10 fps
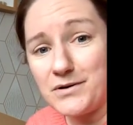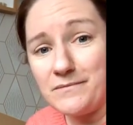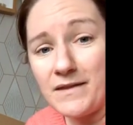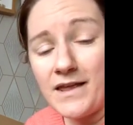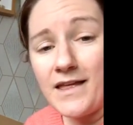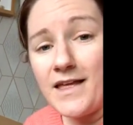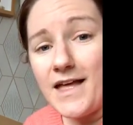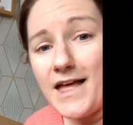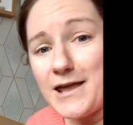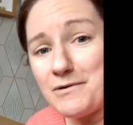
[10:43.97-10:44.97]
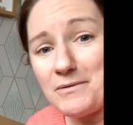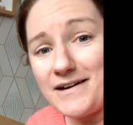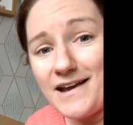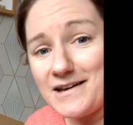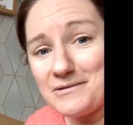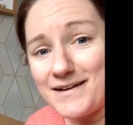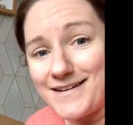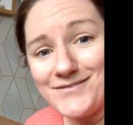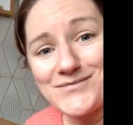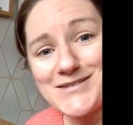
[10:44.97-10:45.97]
but hey, we went anyway.